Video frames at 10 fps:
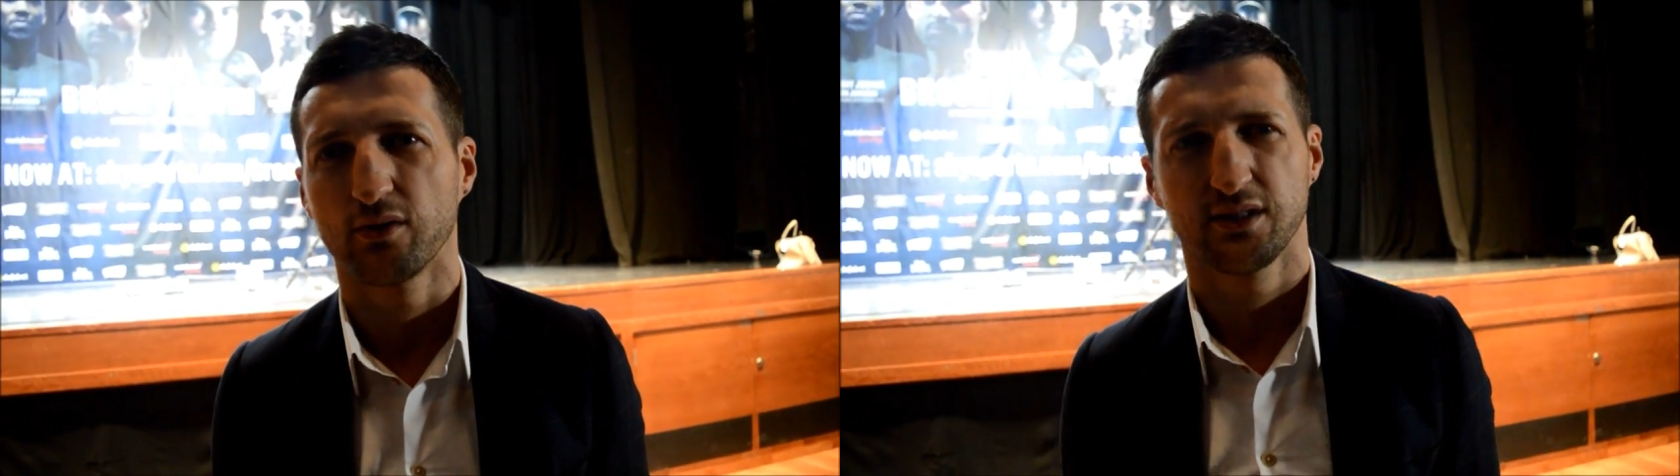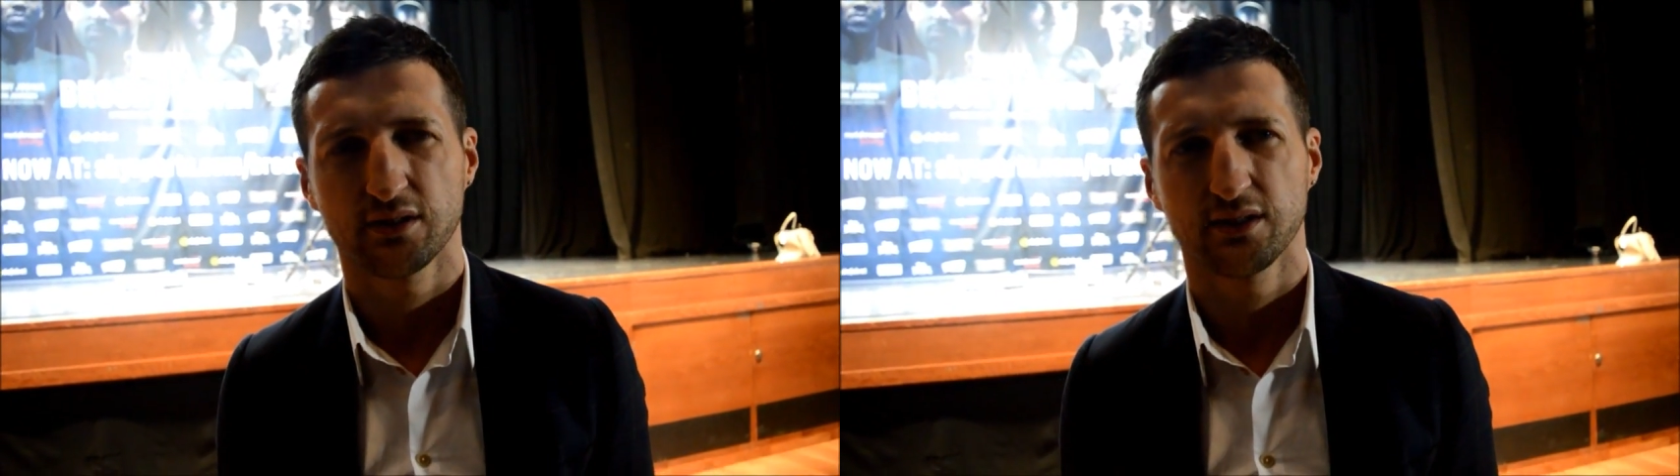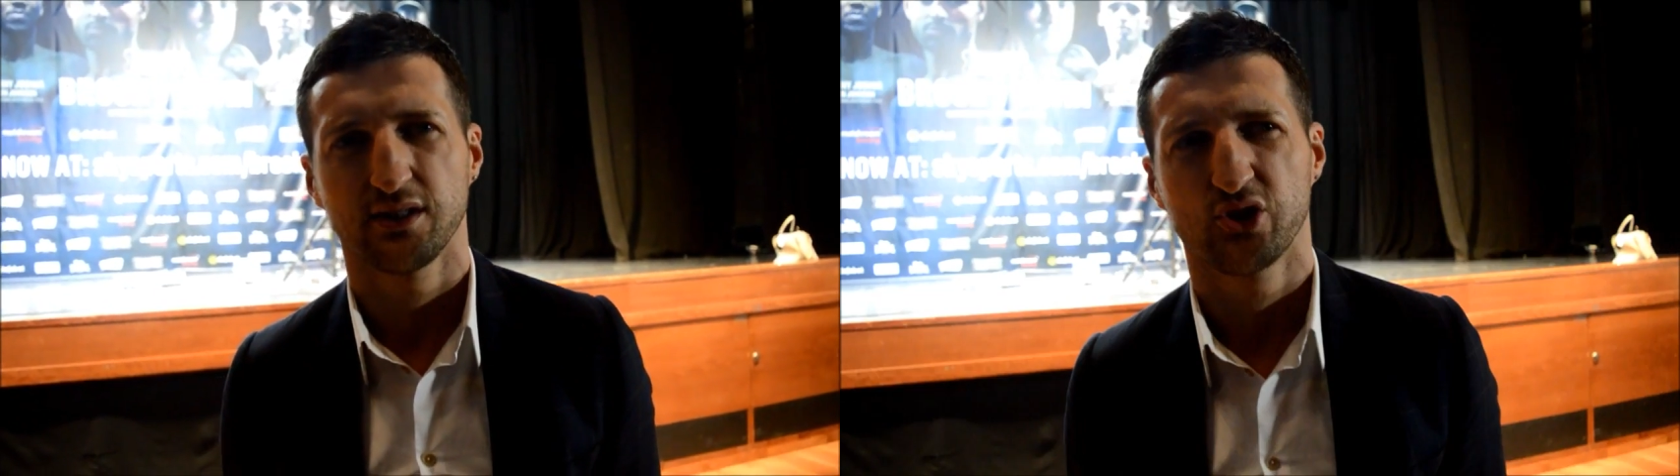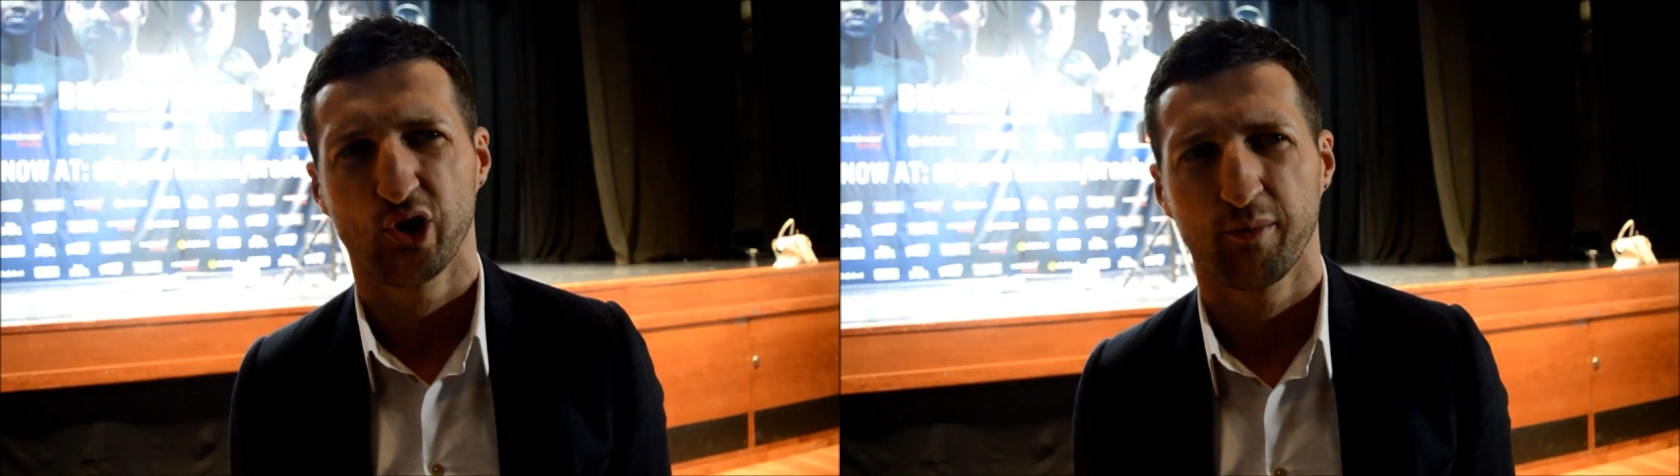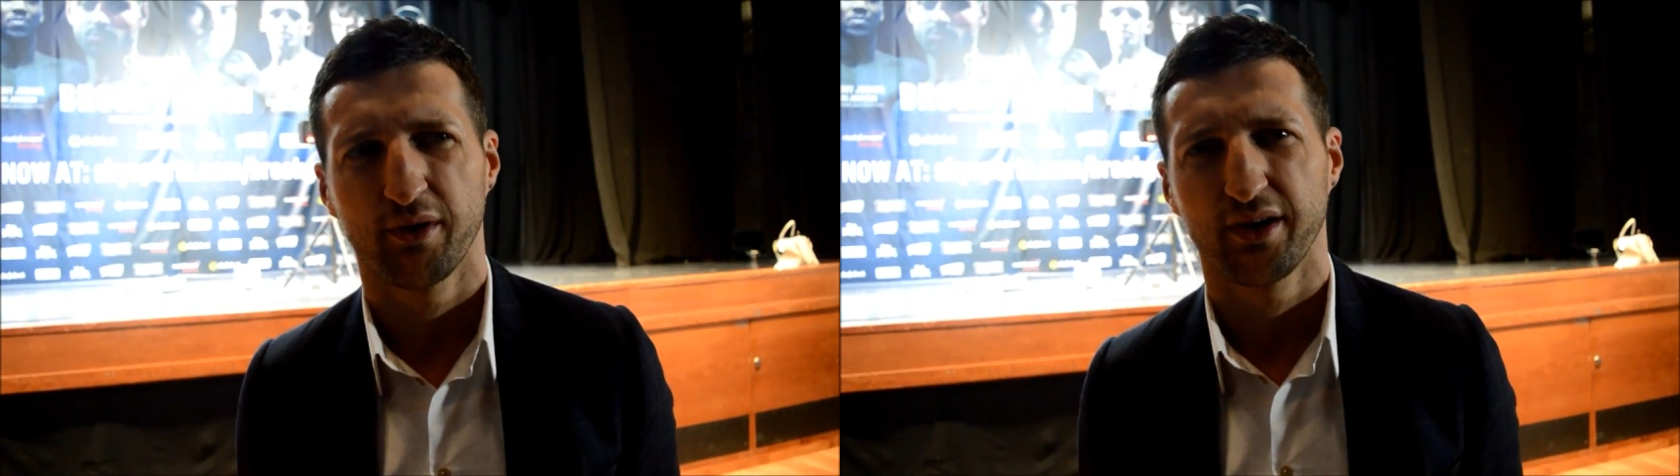because he's
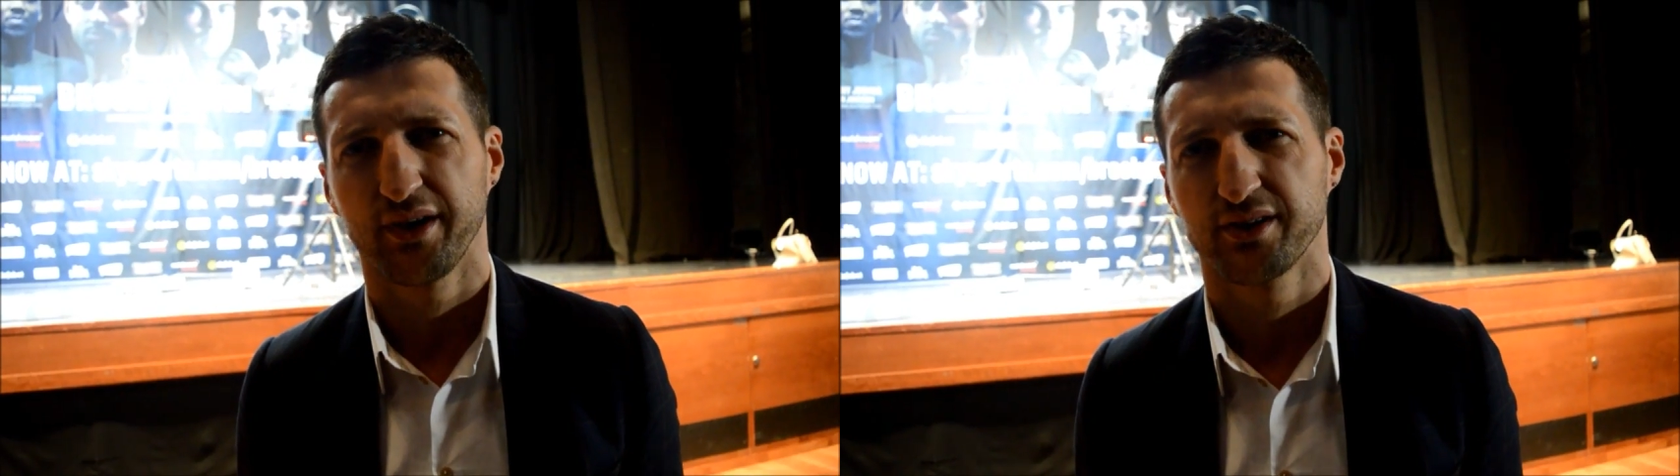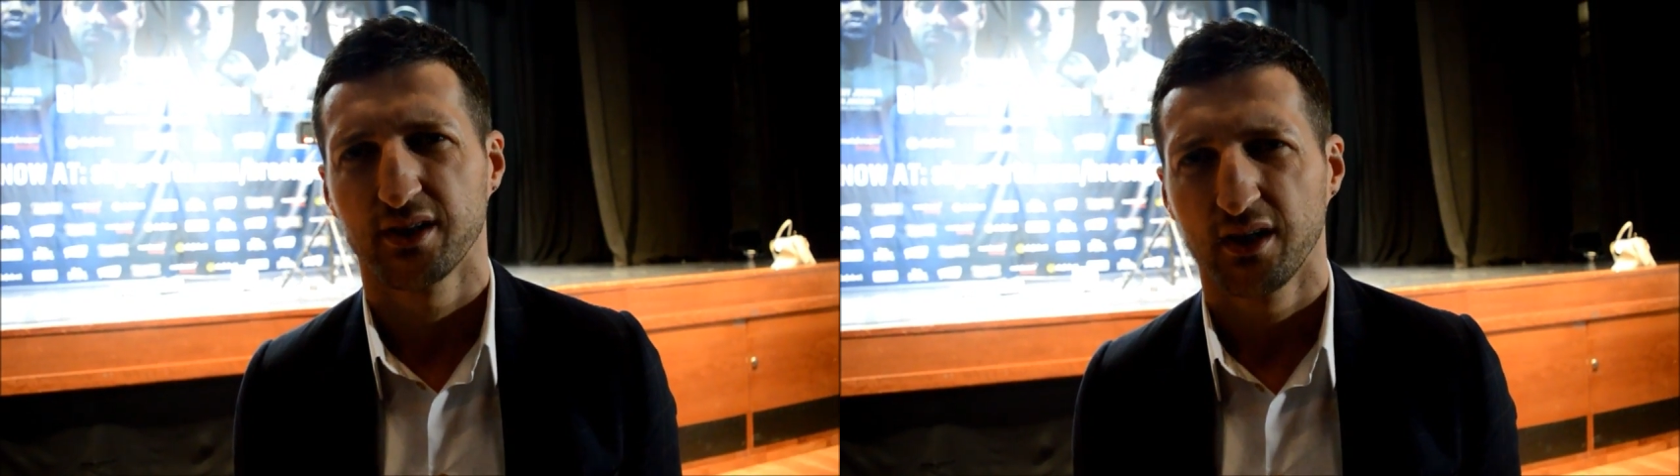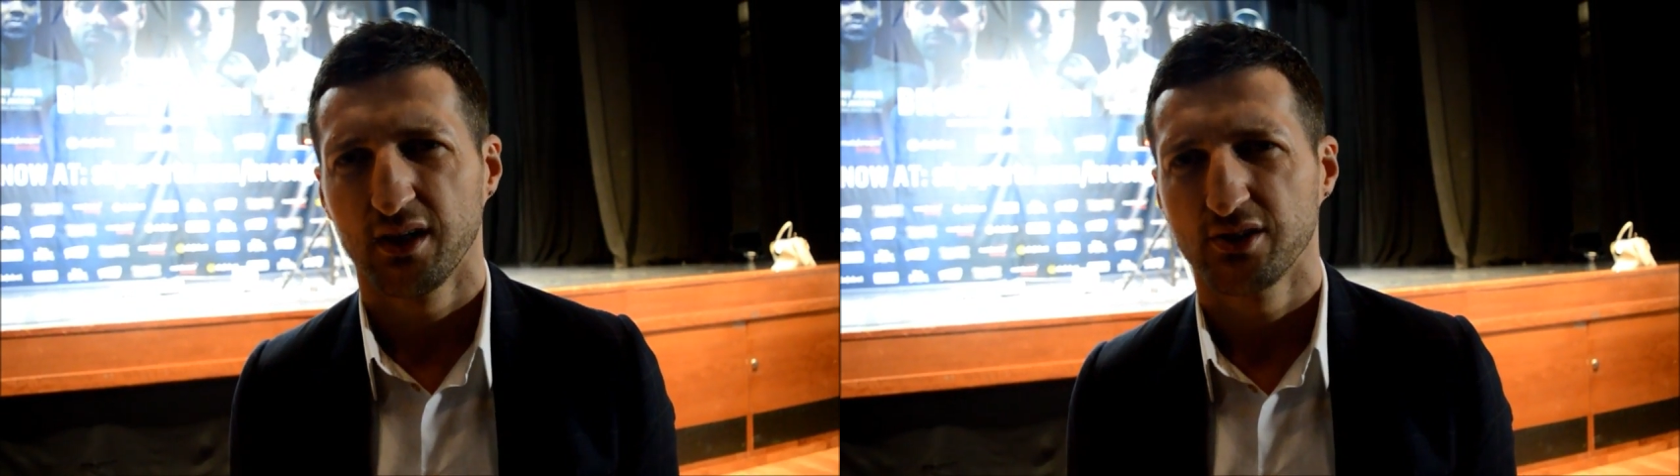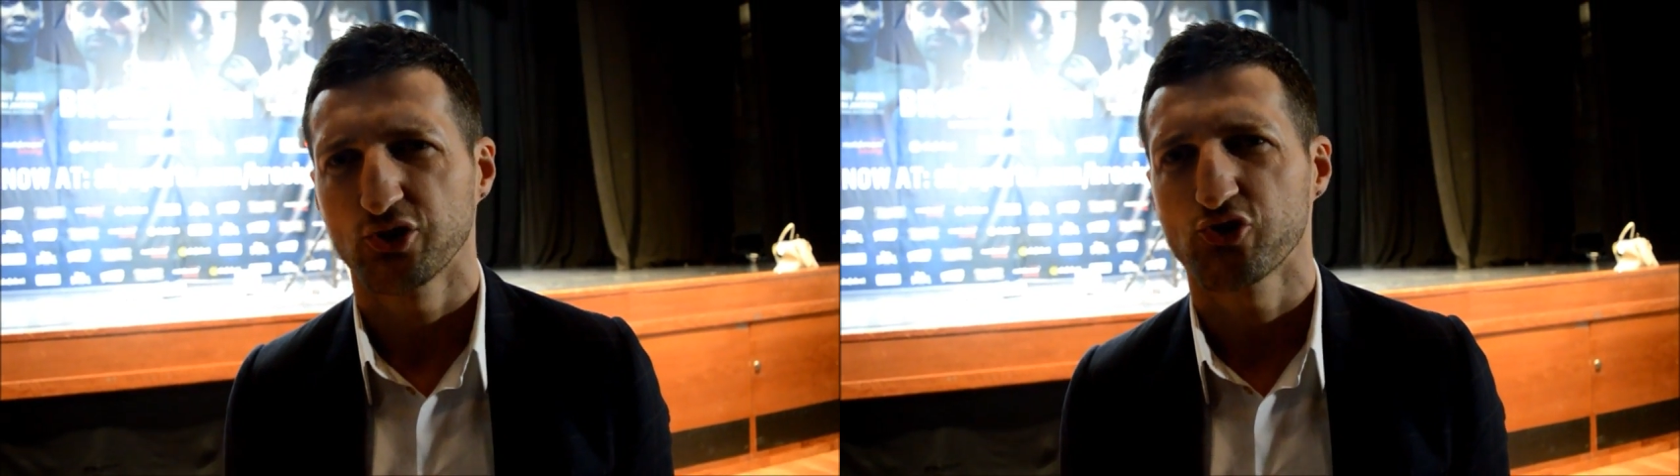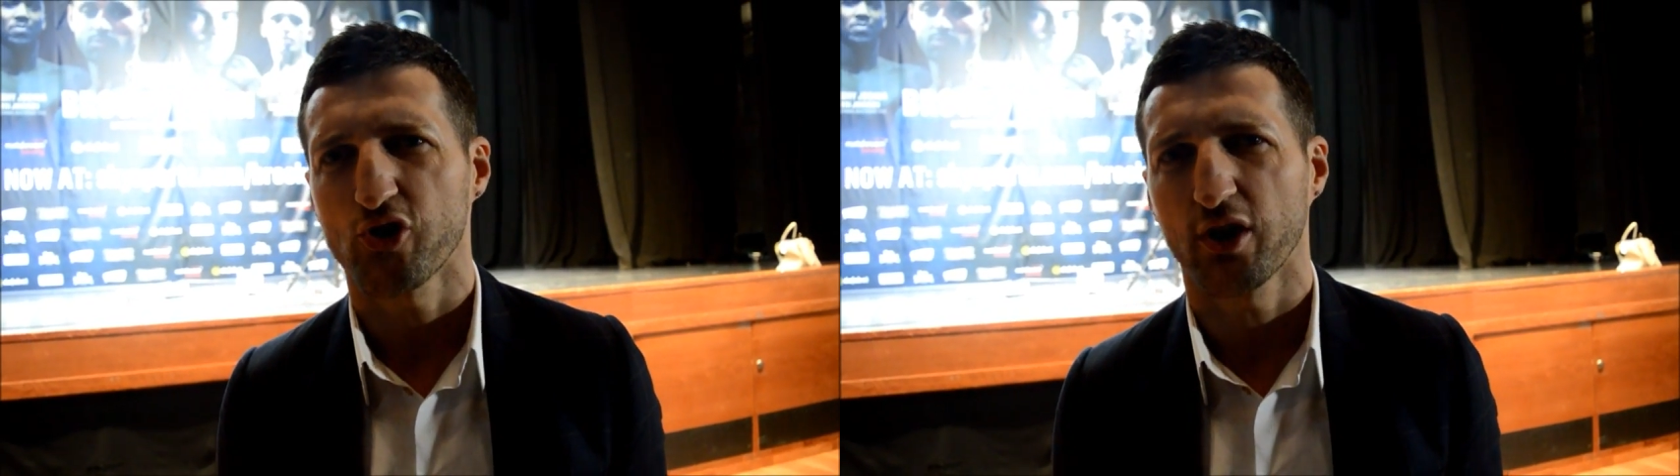determined and he's
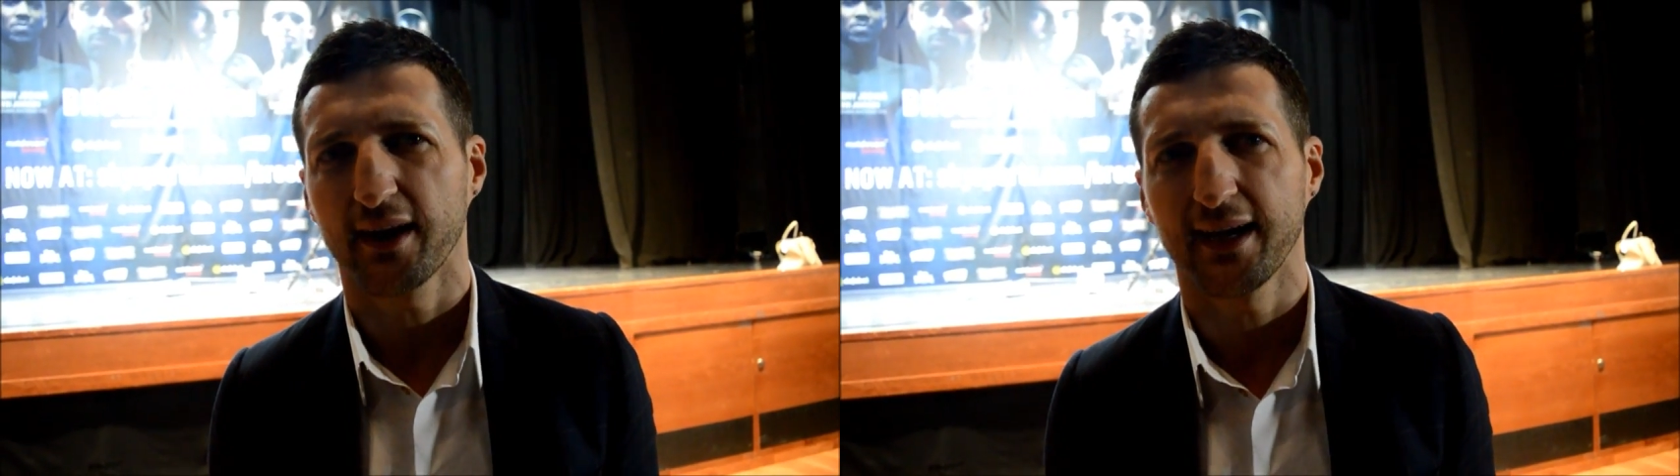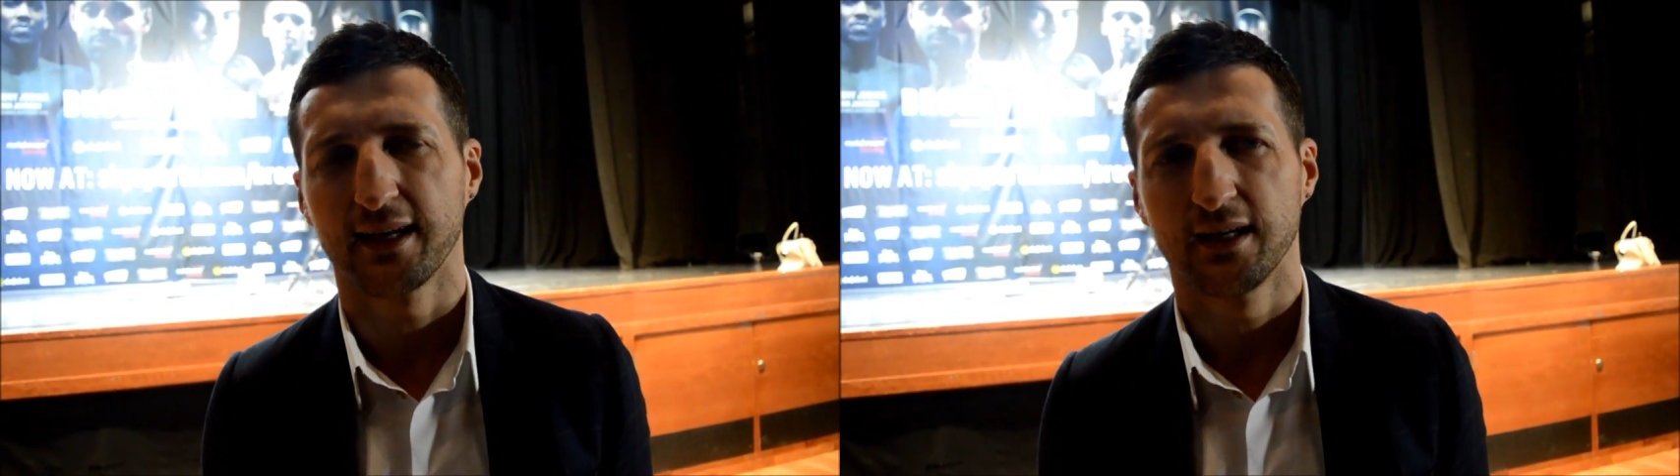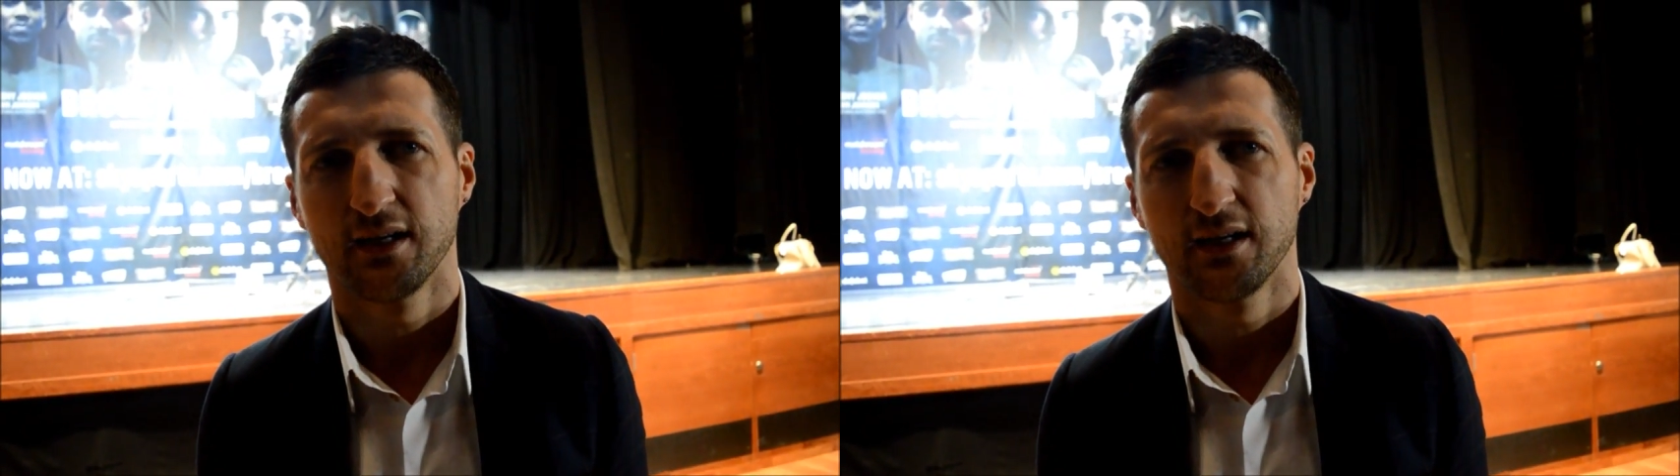a strong kid.